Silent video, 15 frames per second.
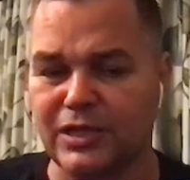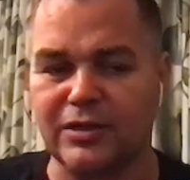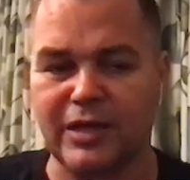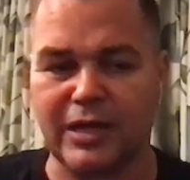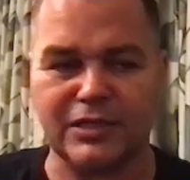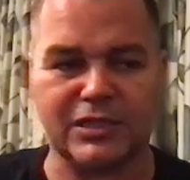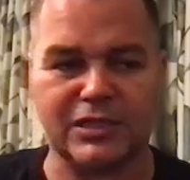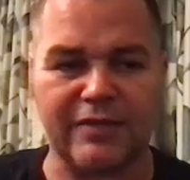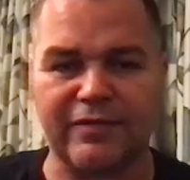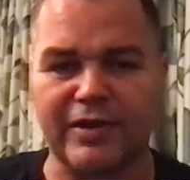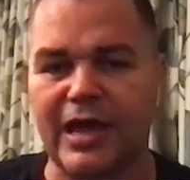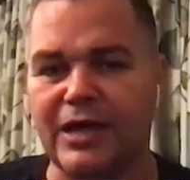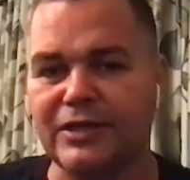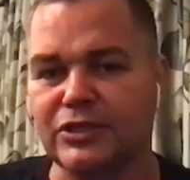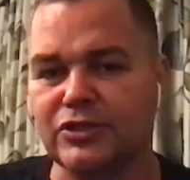And Stephen
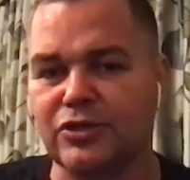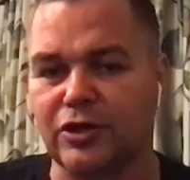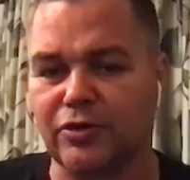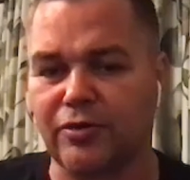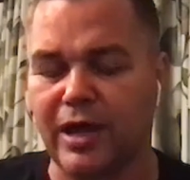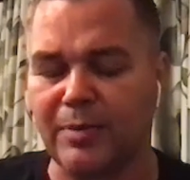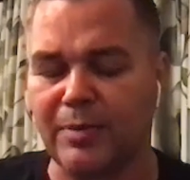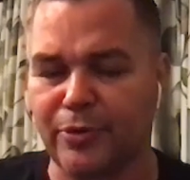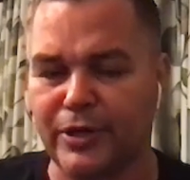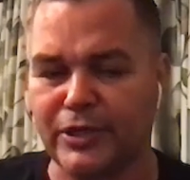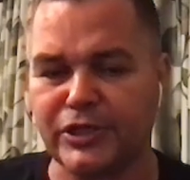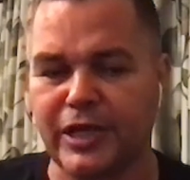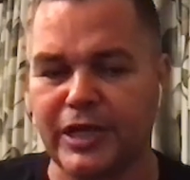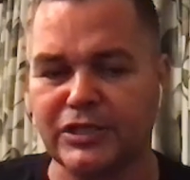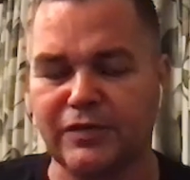Hales has got a great
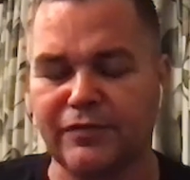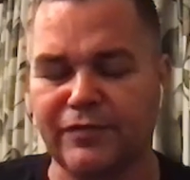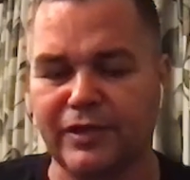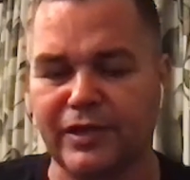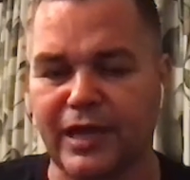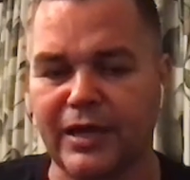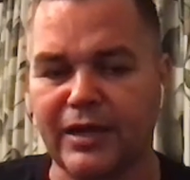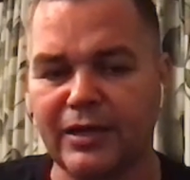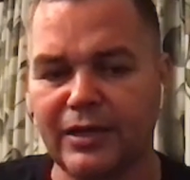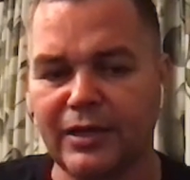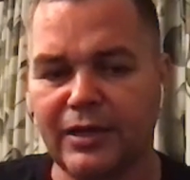appreciation for that.